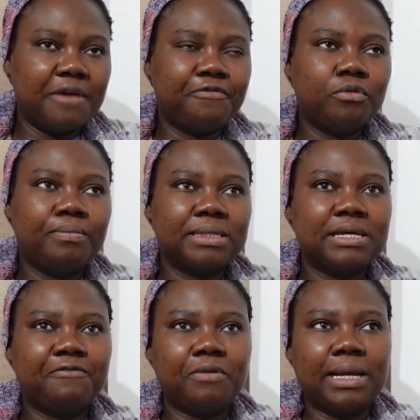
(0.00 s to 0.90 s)
I feel
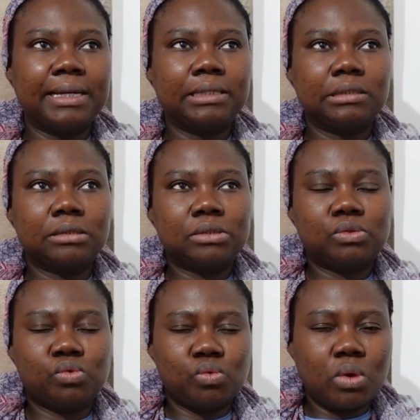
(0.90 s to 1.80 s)
better for like
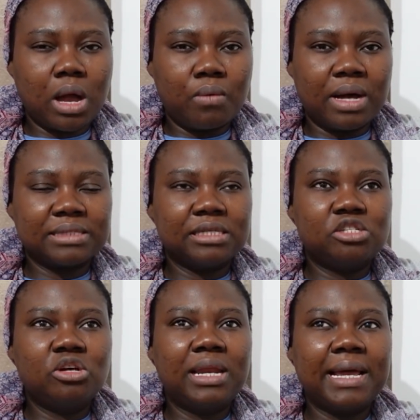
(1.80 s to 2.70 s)
2 hours.
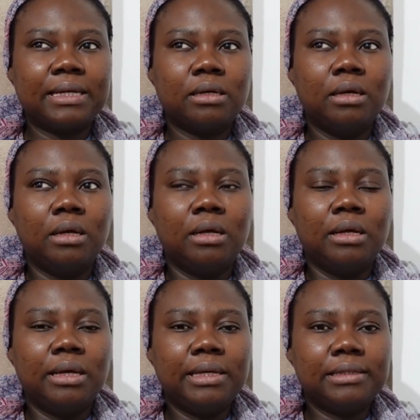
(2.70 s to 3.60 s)
It's not like
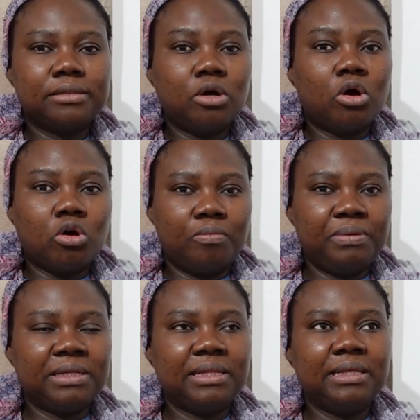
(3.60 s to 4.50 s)
it's gone
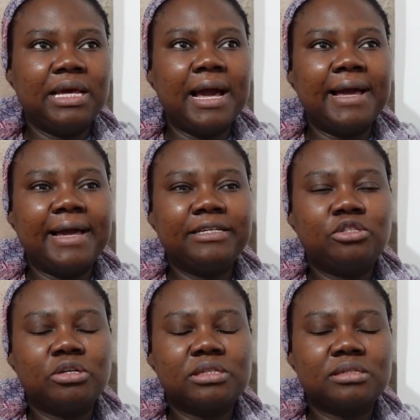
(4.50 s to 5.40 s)
completely. It
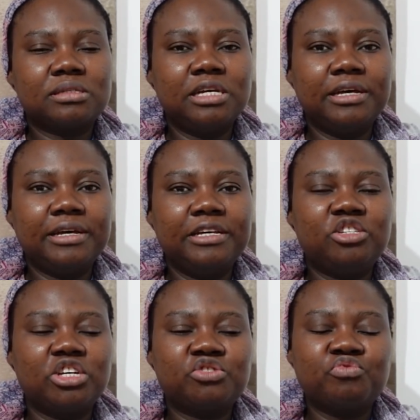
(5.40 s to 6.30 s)
just
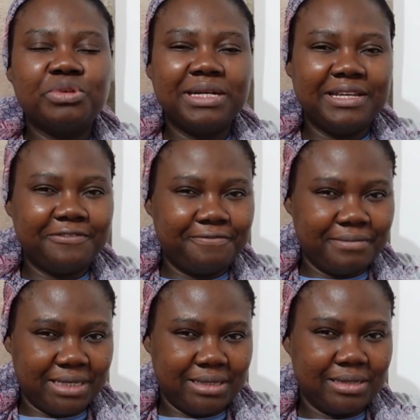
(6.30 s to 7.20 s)
relieved
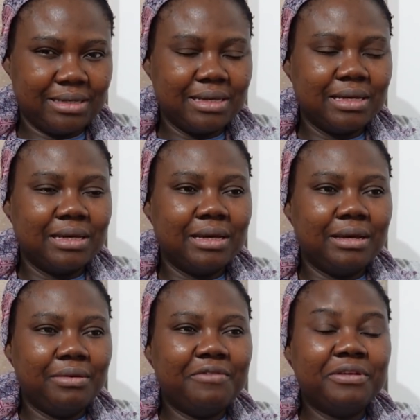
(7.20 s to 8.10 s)
me.
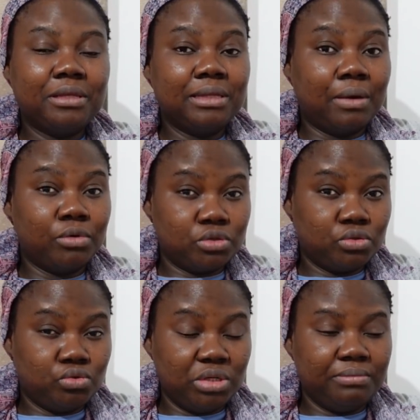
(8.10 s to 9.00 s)
Everything that was
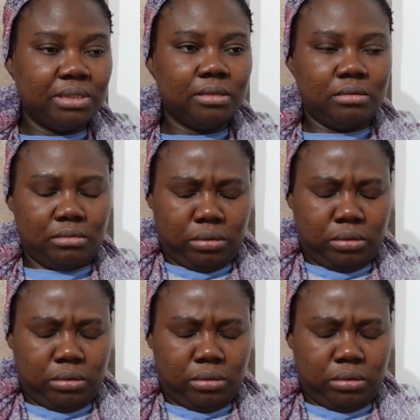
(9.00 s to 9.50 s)
doing me.